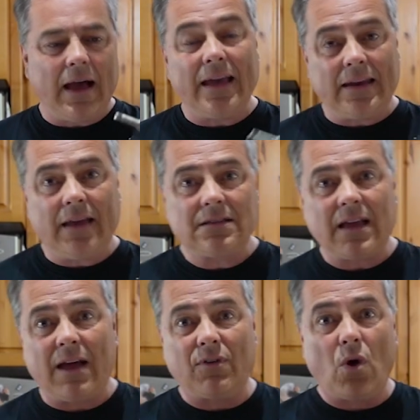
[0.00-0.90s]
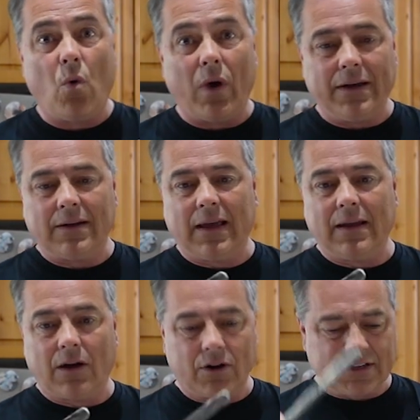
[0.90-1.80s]
It does have quite a
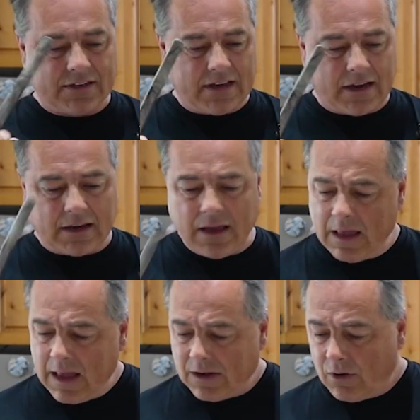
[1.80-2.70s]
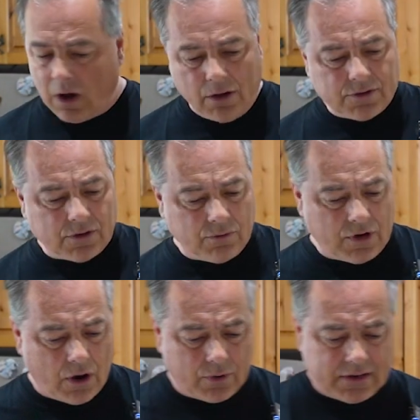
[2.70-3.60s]
large antenna, and you'll also
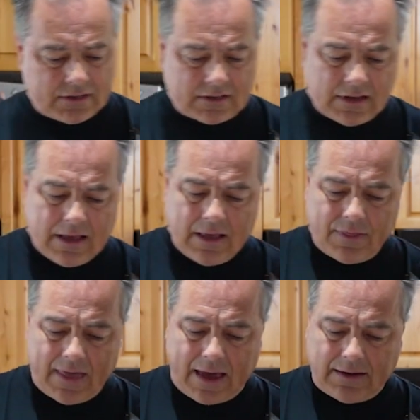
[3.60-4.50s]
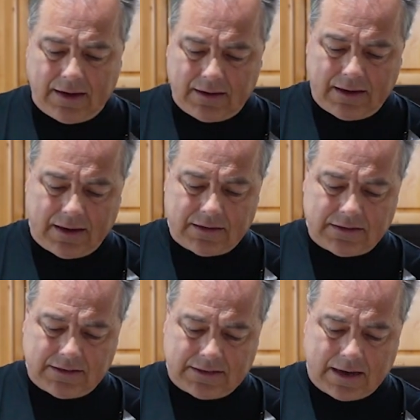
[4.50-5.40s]
notice that it
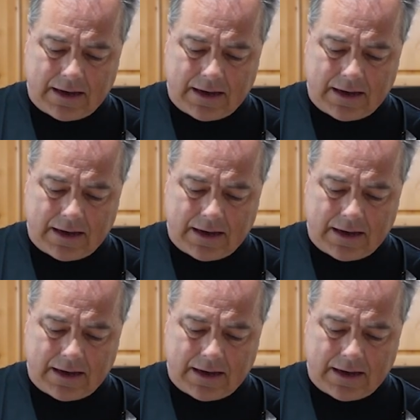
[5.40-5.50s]
is